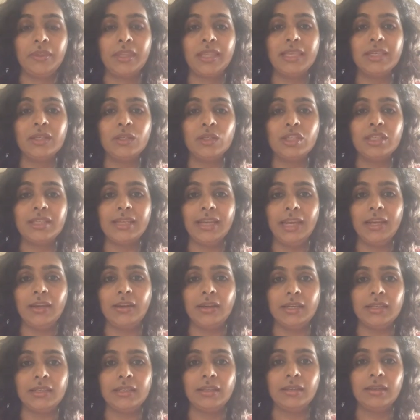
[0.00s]
you tear
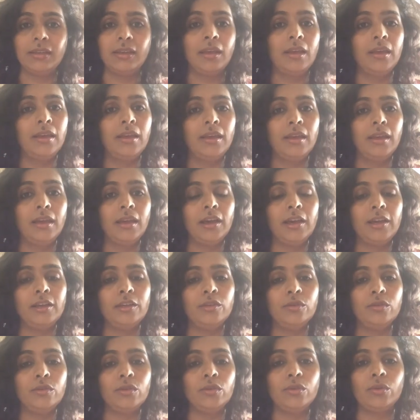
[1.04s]
it, and
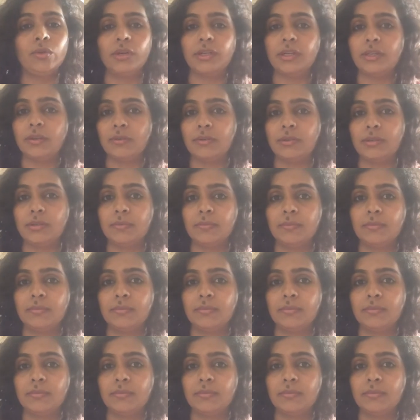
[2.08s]
you throw it out.